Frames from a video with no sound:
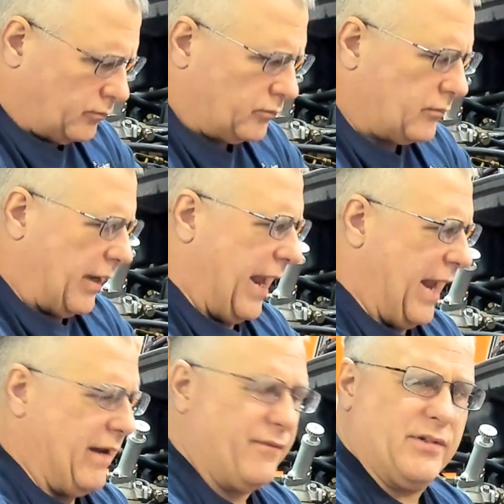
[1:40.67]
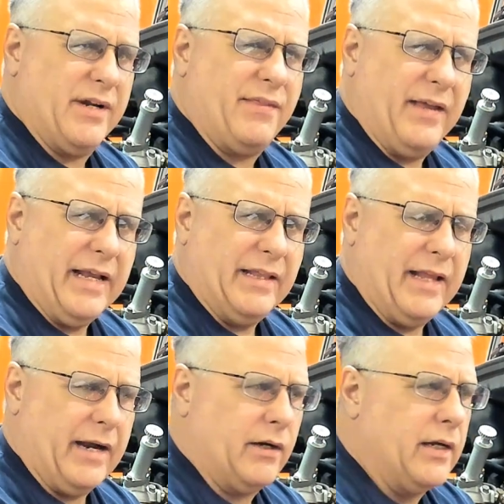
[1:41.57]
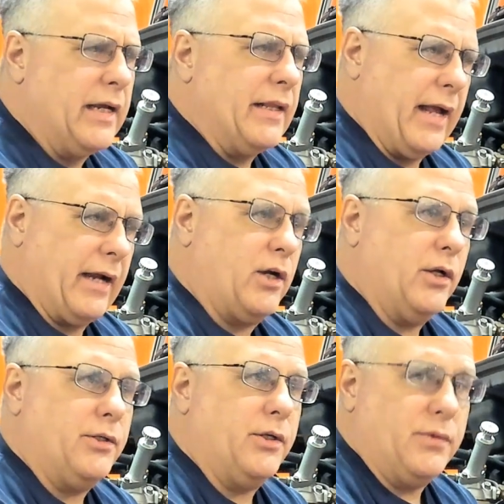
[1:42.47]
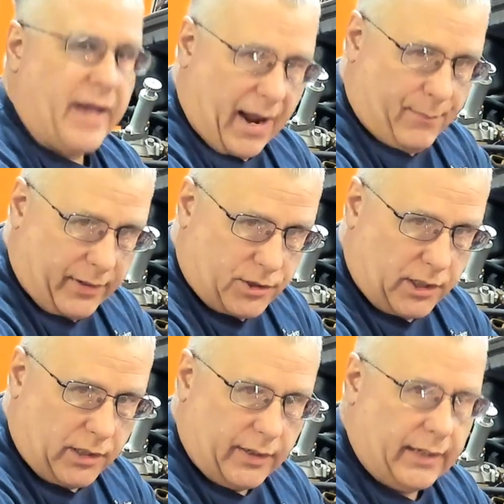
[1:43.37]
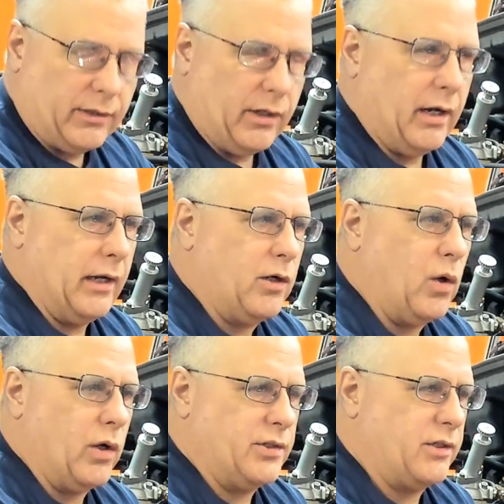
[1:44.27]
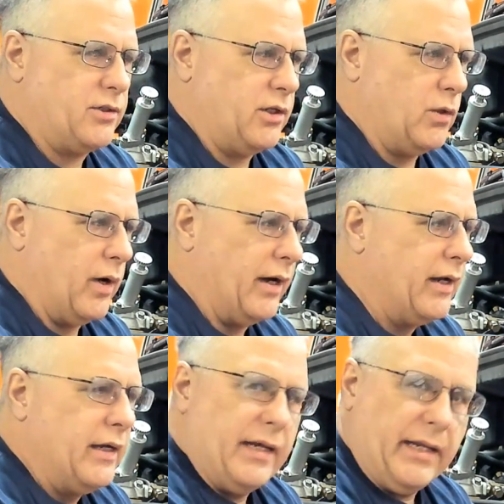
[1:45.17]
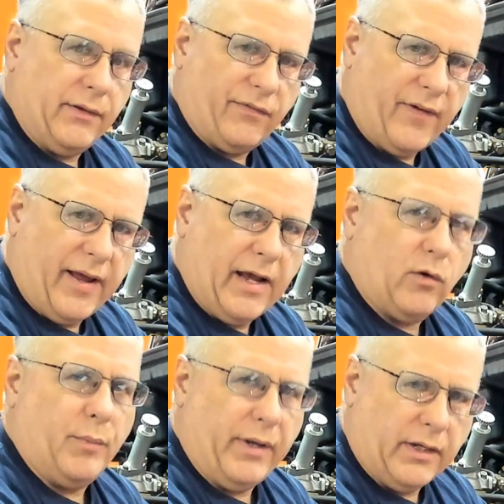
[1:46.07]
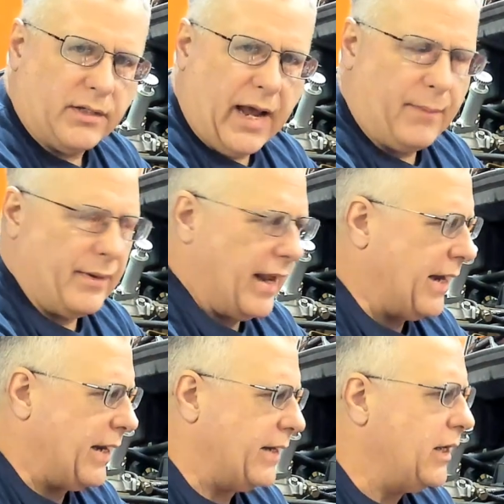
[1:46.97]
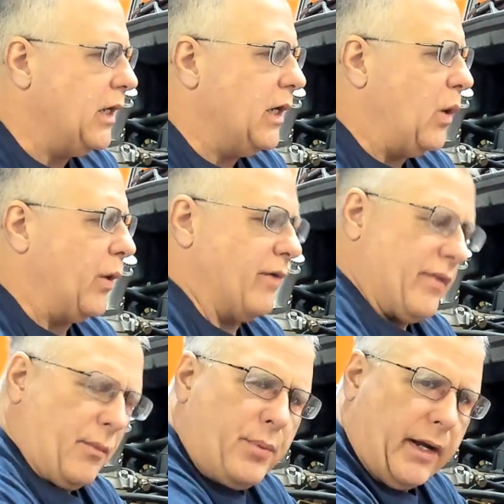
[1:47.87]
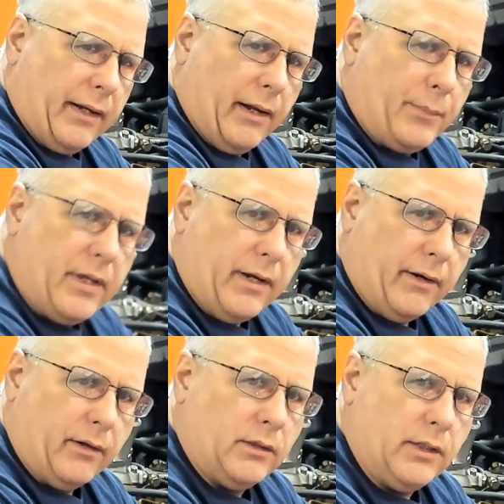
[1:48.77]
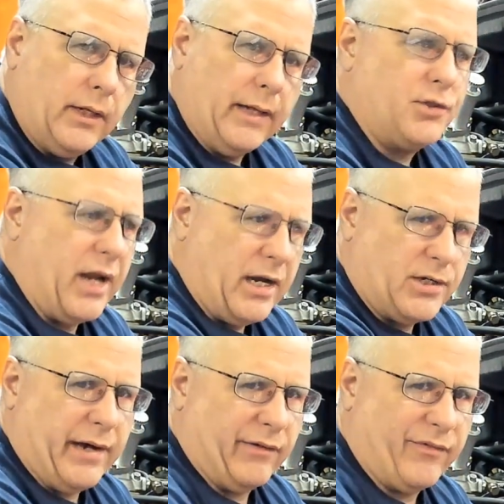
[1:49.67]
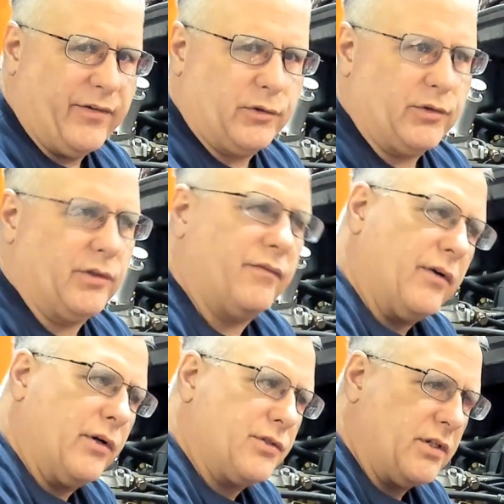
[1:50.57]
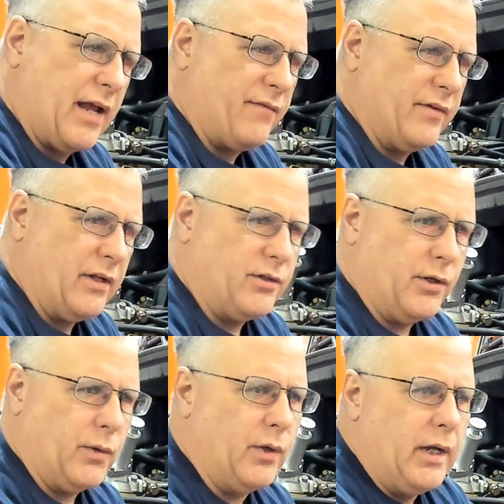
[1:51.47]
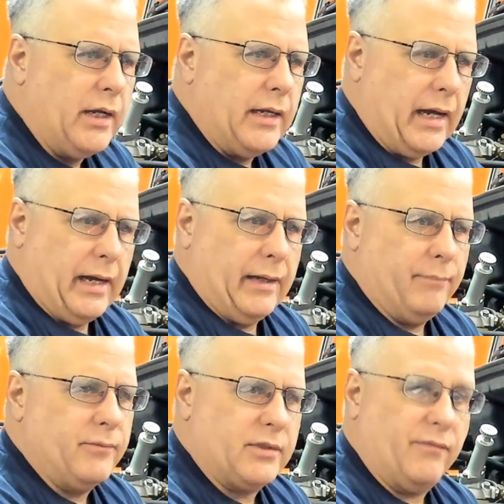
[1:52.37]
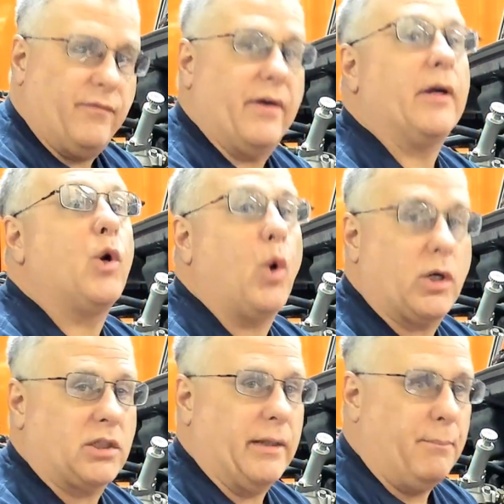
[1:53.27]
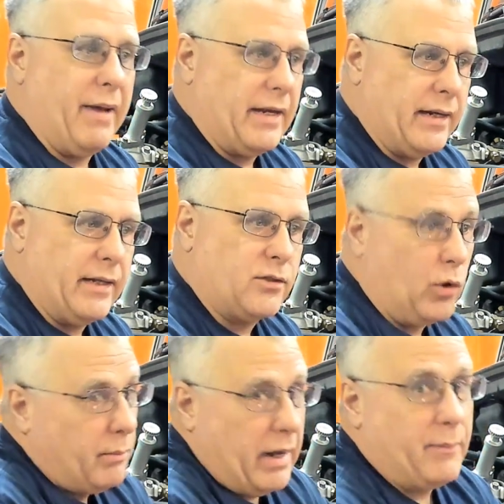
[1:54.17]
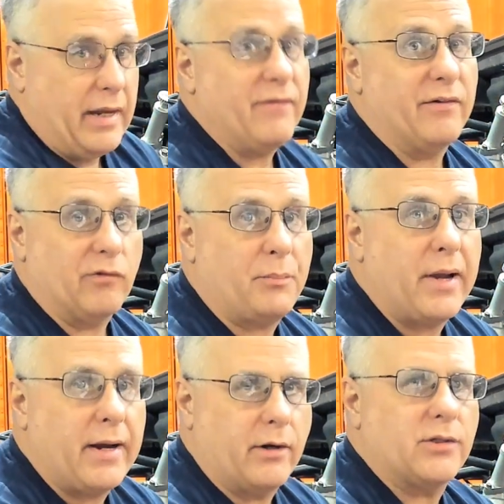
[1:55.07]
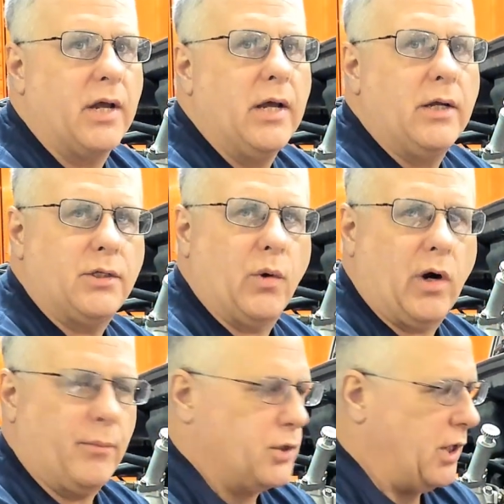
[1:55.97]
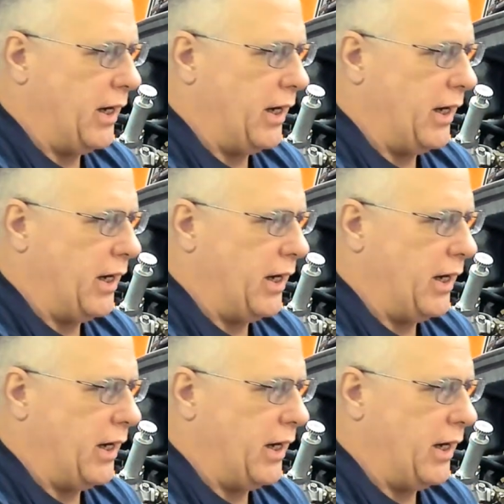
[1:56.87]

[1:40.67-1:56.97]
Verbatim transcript: And if there's anything in there that could do damage to it, uh, cause it to uh, either fail or be contaminated, we'd rather pick it up here and change out a filter versus having to do um, some very costly maintenance or maybe even repairs to our machine.